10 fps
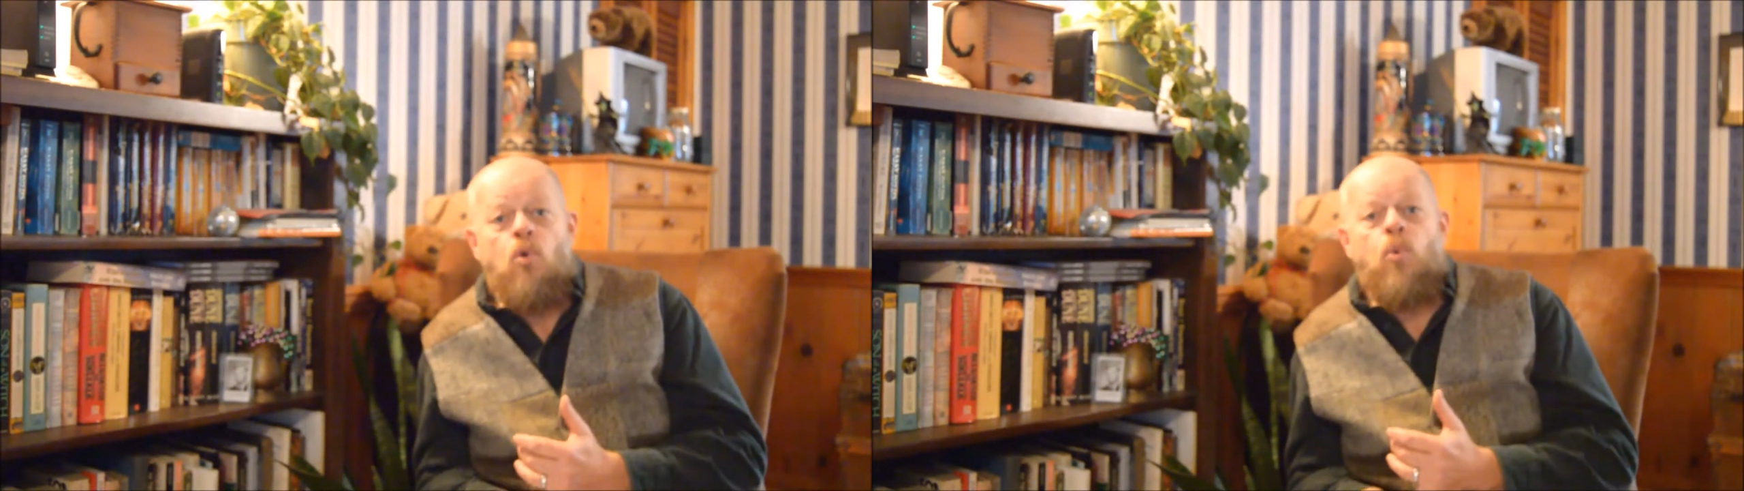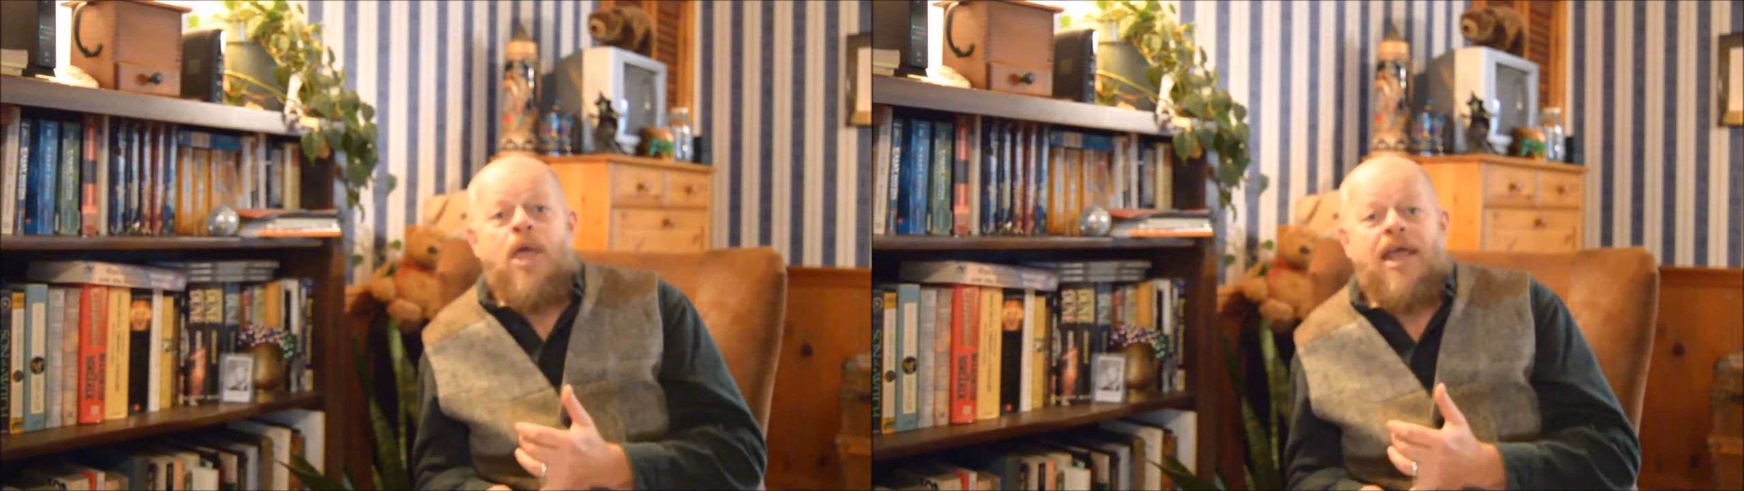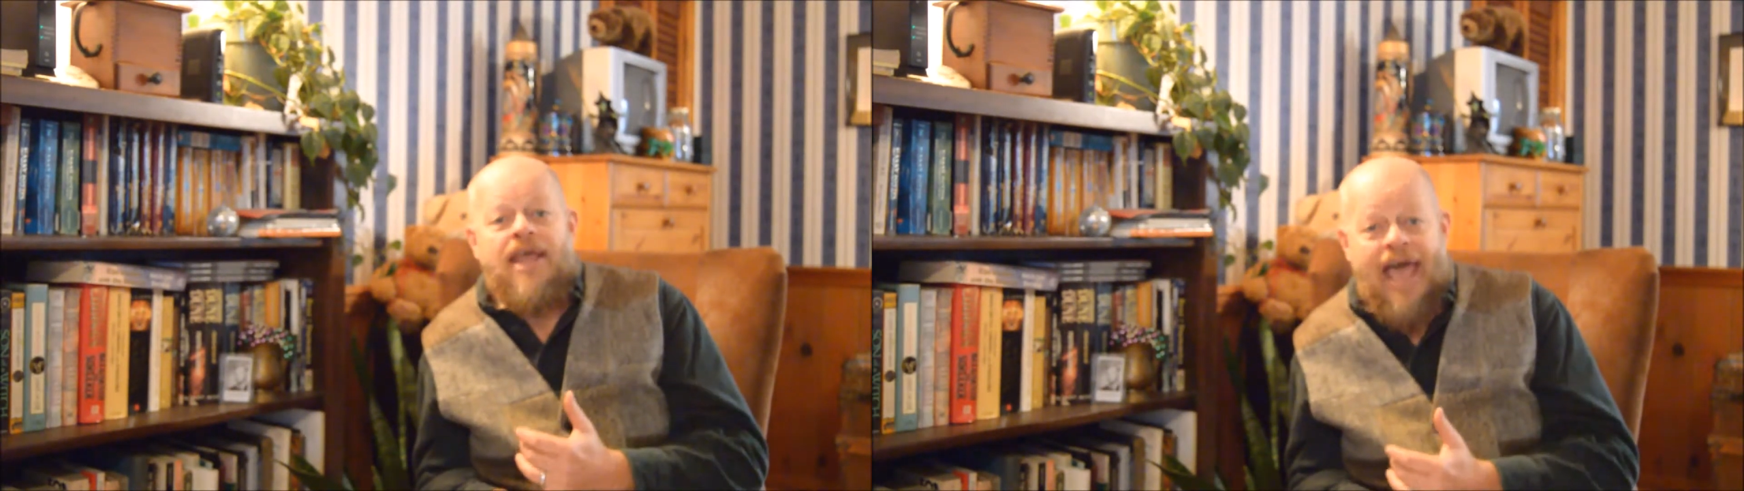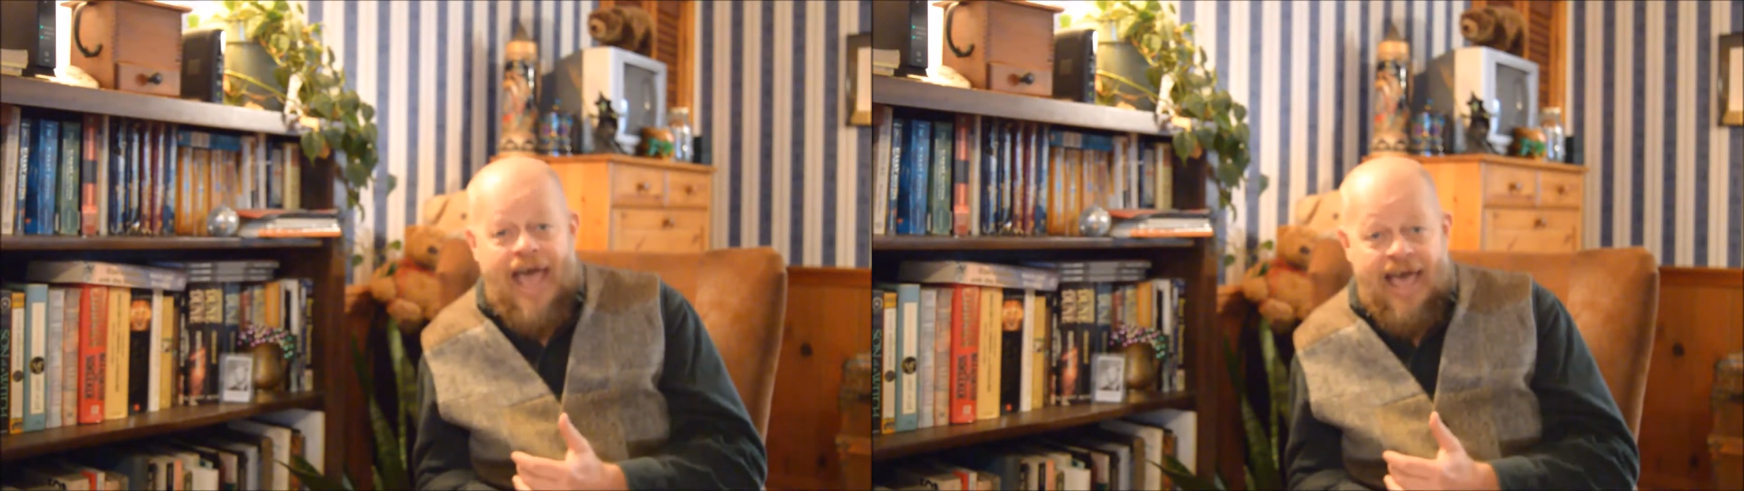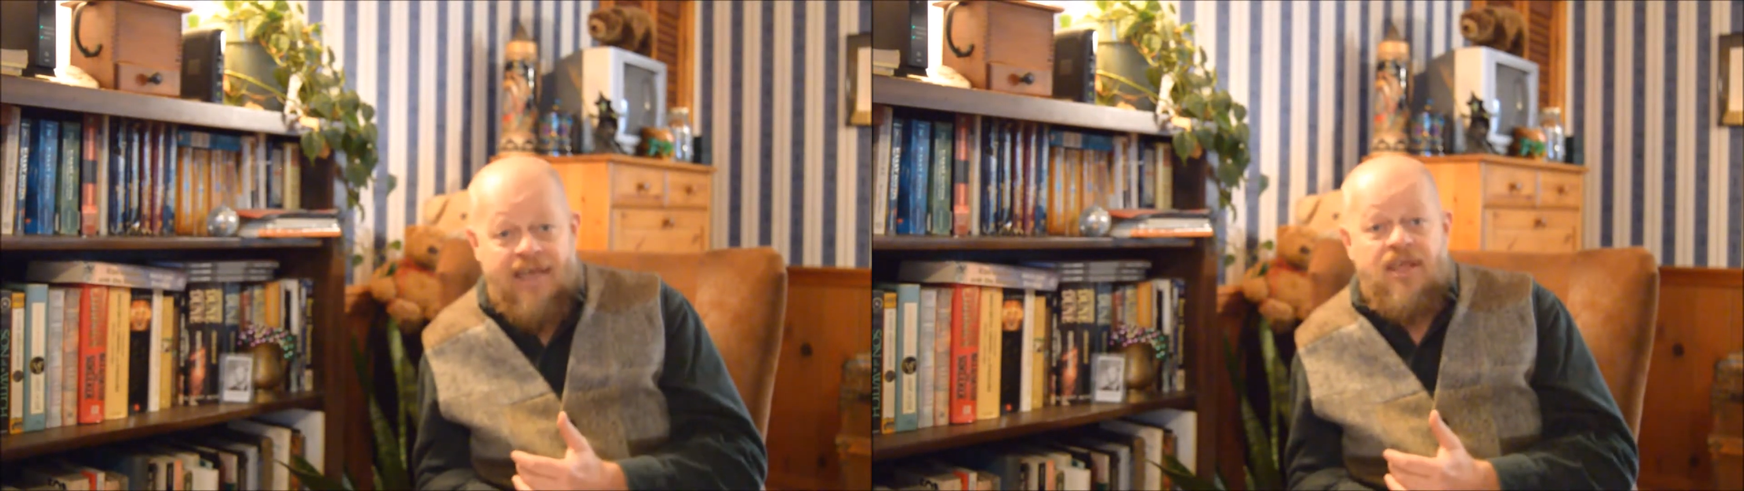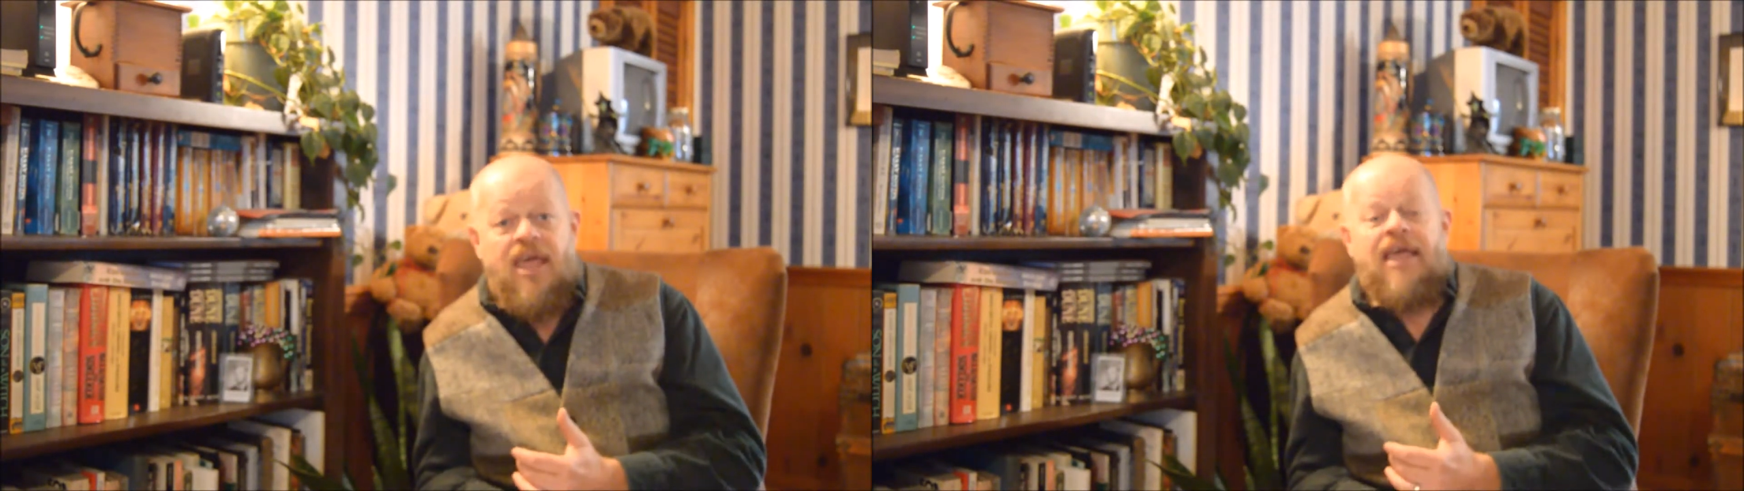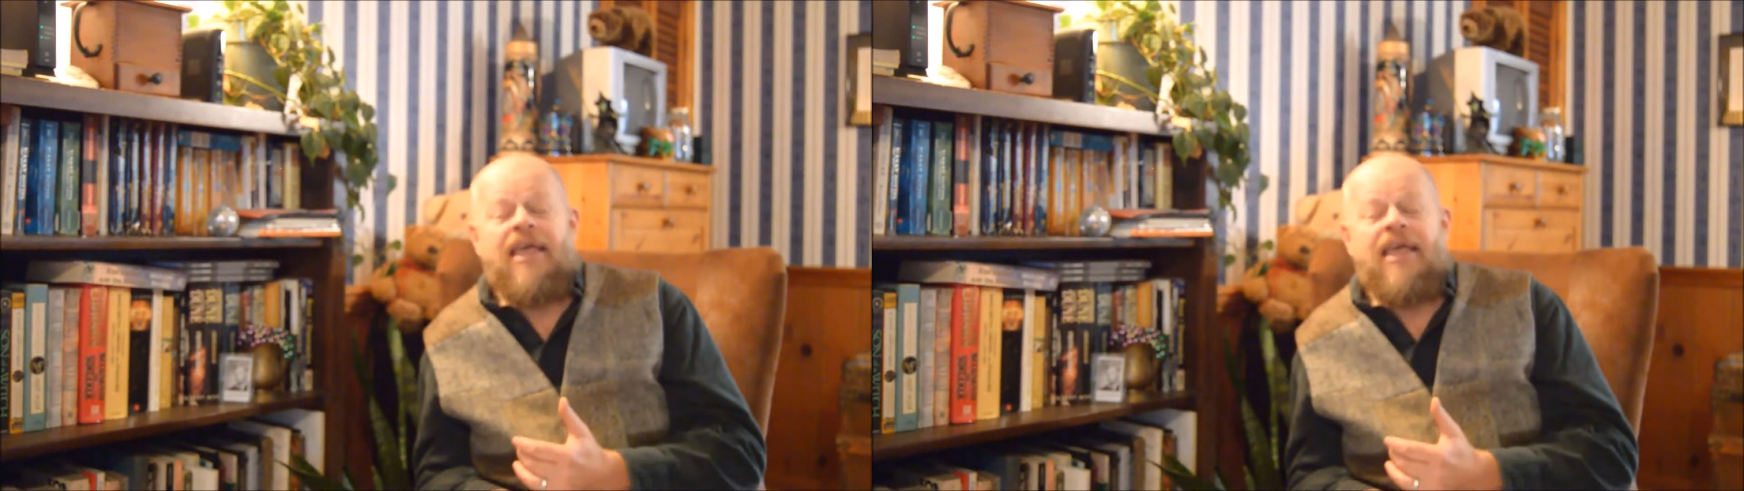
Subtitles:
we had had